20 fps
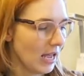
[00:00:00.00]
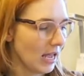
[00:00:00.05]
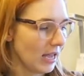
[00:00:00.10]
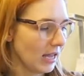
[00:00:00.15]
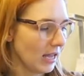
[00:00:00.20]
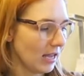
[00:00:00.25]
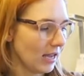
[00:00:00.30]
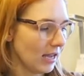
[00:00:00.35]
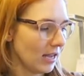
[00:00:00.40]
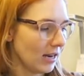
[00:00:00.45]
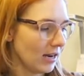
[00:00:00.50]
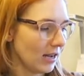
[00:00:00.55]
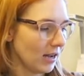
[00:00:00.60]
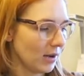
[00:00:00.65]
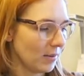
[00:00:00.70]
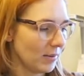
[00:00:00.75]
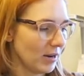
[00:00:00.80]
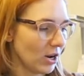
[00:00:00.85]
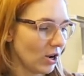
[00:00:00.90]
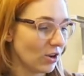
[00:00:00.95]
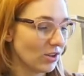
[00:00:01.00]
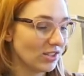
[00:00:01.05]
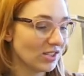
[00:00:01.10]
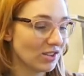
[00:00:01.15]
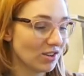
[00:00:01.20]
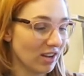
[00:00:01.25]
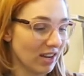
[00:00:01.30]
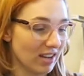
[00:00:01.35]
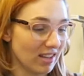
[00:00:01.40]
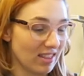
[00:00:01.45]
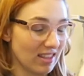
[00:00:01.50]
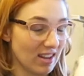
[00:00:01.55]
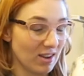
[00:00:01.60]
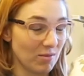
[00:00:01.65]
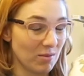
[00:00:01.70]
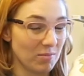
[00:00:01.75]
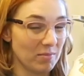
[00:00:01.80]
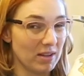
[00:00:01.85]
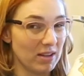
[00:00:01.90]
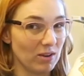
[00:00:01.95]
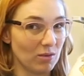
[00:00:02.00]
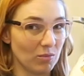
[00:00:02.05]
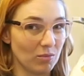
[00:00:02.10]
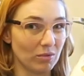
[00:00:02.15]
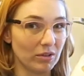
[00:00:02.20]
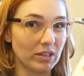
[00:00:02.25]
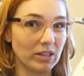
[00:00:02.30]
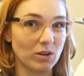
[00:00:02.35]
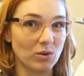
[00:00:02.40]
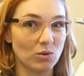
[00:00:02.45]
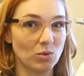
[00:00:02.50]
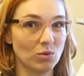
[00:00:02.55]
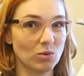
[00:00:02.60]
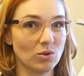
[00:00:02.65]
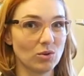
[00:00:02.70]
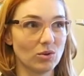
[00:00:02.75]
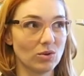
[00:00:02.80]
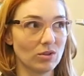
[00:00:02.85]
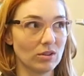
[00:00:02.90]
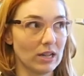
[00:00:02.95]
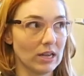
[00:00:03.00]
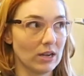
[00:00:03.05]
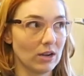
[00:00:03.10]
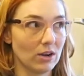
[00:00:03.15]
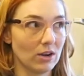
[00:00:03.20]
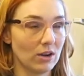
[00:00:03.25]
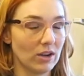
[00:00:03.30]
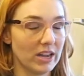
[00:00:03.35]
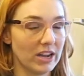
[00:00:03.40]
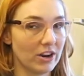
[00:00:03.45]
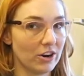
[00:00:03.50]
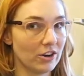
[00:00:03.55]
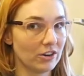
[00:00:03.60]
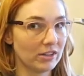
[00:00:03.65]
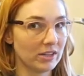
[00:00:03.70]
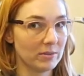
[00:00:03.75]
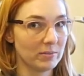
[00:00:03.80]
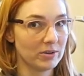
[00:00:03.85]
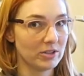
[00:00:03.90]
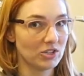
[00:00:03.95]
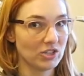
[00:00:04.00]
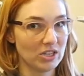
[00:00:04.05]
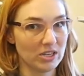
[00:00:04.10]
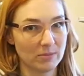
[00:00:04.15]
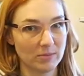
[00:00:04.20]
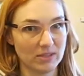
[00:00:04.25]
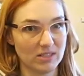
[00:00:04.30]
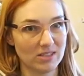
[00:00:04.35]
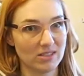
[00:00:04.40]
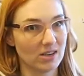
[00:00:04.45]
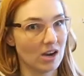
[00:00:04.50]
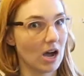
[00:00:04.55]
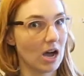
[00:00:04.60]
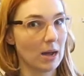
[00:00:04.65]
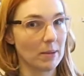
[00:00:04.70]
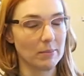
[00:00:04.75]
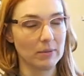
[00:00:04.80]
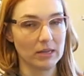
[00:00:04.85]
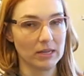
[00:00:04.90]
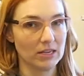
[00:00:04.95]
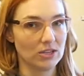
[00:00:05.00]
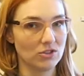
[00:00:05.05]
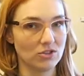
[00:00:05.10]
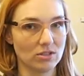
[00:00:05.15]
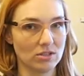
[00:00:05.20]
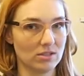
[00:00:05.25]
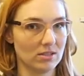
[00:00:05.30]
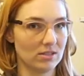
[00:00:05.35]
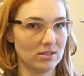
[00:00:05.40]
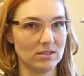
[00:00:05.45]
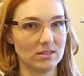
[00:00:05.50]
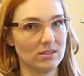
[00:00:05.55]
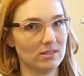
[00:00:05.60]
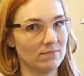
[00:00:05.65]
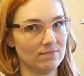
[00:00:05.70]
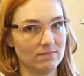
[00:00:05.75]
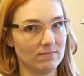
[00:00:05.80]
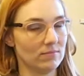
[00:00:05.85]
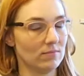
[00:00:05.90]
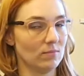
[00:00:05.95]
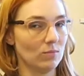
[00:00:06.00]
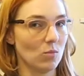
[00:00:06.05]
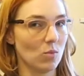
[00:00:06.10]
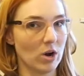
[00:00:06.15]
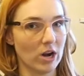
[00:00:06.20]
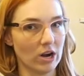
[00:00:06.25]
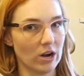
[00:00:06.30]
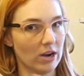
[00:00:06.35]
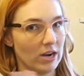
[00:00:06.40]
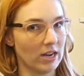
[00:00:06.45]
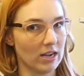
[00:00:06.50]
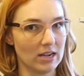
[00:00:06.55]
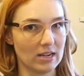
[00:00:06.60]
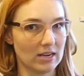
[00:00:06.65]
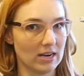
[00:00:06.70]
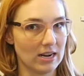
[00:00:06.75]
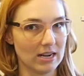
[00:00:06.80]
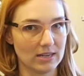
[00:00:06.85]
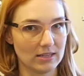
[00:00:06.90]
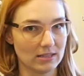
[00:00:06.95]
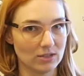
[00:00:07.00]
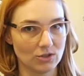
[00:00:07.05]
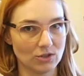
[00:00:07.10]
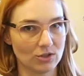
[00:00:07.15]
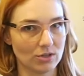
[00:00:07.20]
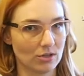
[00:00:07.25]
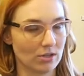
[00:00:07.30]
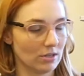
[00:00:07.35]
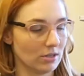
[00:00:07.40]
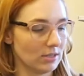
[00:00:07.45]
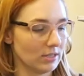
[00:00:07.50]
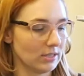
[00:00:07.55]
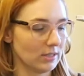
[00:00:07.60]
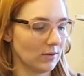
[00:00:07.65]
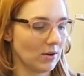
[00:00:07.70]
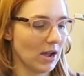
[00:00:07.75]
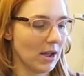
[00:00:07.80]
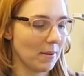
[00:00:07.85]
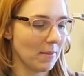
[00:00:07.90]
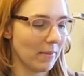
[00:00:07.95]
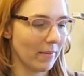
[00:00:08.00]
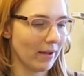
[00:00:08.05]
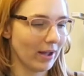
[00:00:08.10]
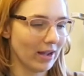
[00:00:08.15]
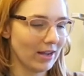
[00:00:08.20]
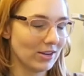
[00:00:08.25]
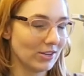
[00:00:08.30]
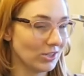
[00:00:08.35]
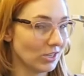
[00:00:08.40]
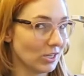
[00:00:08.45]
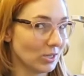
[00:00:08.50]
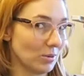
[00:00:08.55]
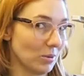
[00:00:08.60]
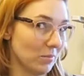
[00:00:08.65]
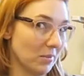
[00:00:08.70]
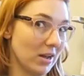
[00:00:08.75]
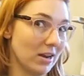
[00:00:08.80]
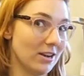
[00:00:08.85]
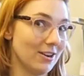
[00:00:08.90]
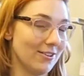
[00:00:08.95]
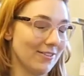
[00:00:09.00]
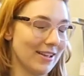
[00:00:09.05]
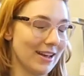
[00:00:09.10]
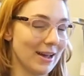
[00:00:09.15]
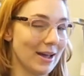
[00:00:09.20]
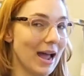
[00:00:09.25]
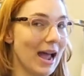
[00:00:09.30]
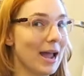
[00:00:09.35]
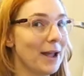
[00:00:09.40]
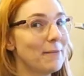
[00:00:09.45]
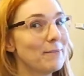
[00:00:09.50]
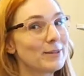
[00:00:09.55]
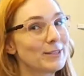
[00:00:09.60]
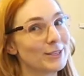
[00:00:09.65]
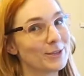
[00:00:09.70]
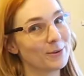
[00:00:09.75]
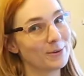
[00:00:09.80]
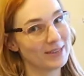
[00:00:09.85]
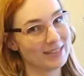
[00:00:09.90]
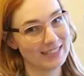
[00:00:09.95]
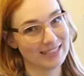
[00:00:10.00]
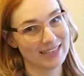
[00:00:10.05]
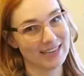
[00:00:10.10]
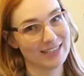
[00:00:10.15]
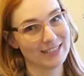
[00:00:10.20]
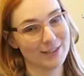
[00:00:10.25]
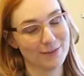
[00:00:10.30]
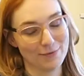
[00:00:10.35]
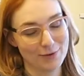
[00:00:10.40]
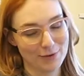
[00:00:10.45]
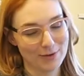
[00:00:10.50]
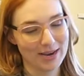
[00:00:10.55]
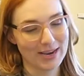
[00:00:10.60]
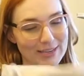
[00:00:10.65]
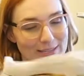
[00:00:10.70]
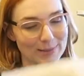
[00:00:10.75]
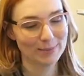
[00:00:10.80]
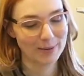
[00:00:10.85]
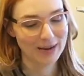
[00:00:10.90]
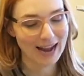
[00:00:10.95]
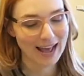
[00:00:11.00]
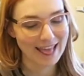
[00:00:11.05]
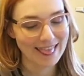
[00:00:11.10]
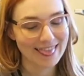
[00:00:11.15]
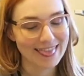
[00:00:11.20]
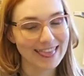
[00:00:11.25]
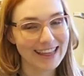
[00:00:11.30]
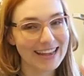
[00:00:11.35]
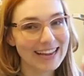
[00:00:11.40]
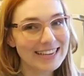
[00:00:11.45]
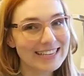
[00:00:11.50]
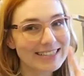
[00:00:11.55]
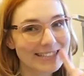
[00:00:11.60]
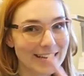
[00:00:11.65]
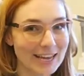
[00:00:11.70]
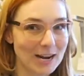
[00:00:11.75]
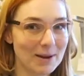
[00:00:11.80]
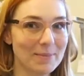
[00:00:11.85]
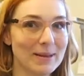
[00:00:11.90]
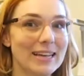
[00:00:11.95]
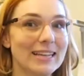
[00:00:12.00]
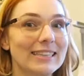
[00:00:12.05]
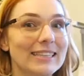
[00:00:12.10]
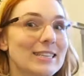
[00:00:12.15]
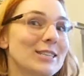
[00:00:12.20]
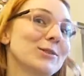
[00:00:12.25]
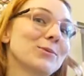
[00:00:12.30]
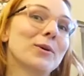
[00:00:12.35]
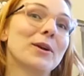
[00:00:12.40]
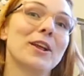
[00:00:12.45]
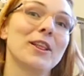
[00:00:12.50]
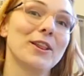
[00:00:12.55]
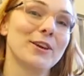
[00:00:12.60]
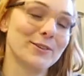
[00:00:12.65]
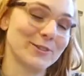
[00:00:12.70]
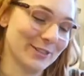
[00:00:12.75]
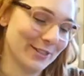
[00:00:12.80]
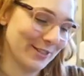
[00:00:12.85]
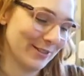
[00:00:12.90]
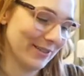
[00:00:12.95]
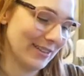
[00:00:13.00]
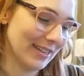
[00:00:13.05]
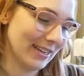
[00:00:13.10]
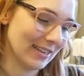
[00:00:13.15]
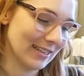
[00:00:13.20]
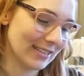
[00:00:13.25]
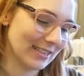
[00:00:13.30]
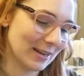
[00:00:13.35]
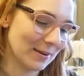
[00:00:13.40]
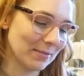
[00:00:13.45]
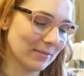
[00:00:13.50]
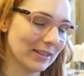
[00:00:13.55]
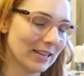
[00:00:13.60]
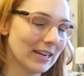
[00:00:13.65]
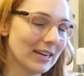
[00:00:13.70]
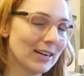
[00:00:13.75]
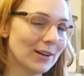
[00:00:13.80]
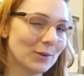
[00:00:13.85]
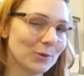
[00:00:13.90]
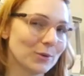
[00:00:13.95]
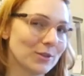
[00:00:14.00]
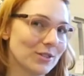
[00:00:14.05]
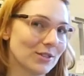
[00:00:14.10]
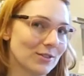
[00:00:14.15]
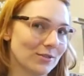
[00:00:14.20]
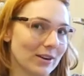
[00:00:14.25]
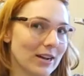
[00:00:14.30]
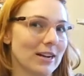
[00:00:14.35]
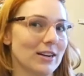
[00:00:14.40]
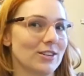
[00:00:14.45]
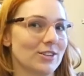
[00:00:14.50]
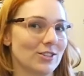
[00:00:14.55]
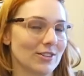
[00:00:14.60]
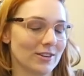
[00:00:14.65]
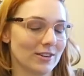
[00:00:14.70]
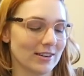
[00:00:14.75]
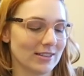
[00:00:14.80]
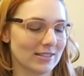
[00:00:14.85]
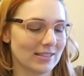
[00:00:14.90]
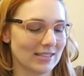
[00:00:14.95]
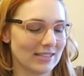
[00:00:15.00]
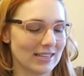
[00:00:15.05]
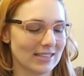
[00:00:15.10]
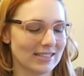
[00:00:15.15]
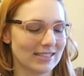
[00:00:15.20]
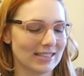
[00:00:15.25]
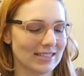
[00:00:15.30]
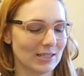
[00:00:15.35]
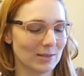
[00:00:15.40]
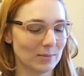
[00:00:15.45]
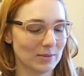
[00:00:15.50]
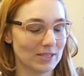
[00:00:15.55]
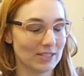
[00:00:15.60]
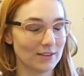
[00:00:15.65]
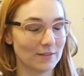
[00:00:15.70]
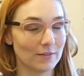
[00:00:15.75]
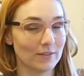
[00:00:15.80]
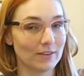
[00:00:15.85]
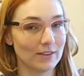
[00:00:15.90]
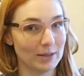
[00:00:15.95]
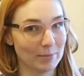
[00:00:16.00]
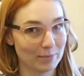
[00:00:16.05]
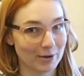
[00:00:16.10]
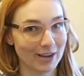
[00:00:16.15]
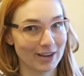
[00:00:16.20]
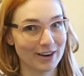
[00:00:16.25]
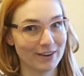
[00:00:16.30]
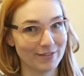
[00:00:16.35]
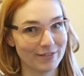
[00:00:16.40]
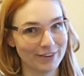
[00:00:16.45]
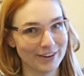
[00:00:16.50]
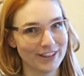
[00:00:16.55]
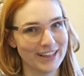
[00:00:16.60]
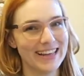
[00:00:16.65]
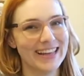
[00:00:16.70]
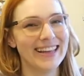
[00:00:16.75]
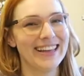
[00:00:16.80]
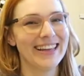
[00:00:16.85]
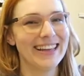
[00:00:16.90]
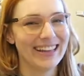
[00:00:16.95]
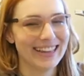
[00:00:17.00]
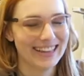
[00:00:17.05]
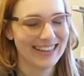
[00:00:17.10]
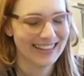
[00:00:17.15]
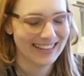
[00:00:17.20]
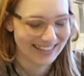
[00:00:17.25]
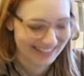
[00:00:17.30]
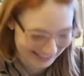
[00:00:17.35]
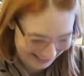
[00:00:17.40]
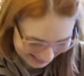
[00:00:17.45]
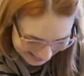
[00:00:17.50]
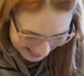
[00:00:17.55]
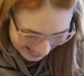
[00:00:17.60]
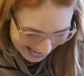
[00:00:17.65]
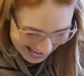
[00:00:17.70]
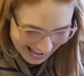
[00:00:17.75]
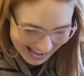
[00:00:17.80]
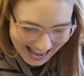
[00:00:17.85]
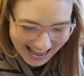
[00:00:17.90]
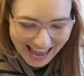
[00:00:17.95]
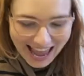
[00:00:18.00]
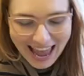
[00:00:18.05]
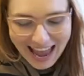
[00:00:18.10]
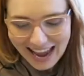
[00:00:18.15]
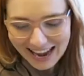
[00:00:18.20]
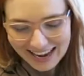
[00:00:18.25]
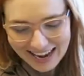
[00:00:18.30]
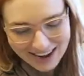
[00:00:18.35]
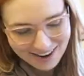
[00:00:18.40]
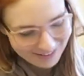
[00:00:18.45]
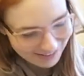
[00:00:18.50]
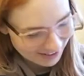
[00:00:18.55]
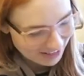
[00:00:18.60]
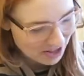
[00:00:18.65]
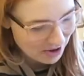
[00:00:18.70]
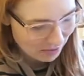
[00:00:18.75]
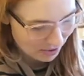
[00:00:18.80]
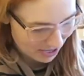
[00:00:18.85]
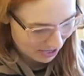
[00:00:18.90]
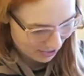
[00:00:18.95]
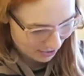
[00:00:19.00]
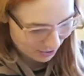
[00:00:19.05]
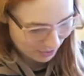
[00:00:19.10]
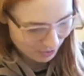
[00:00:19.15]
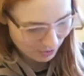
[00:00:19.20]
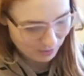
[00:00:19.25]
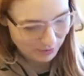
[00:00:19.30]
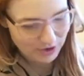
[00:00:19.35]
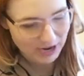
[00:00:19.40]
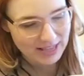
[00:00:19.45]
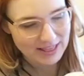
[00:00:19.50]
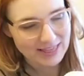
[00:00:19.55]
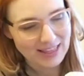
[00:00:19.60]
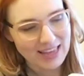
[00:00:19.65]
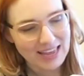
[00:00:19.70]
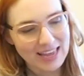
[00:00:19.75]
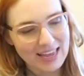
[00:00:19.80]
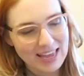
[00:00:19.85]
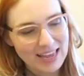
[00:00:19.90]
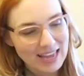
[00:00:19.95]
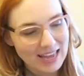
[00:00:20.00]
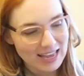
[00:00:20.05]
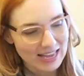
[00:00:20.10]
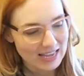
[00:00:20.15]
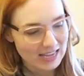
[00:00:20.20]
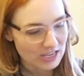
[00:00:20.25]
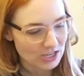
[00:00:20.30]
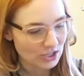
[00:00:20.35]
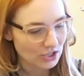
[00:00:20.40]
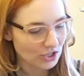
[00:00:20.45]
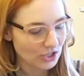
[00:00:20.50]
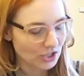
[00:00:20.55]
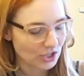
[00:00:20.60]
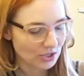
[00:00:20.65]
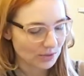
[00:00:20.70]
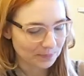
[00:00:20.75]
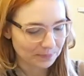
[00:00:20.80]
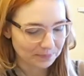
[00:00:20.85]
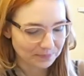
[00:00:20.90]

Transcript: And um, it also I think would make a really cool like Carolyn pajamas top, like just wearing it as a shirt. So I might change my mind and do that. I'm so indecisive, you guys, but I think it's gonna be at least one of those two things. I'm leaning towards the Raina shirt since I specifically bought it for this. And I really want to incorporate the edge